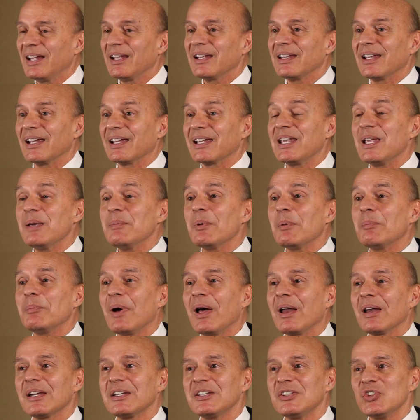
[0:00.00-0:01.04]
can keep a
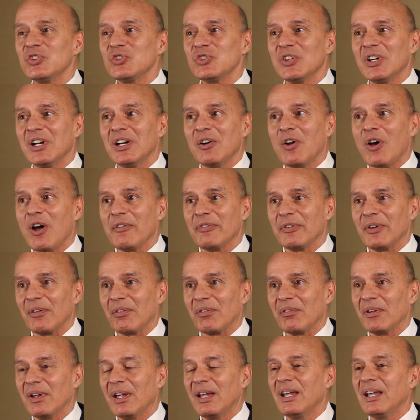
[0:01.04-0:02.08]
politician in
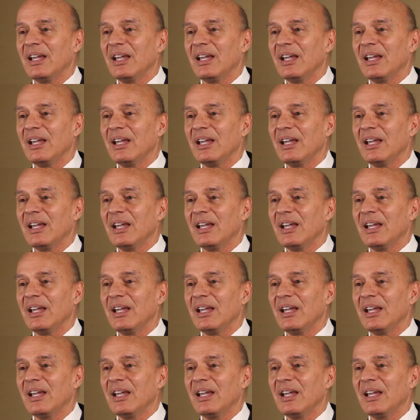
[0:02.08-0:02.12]
office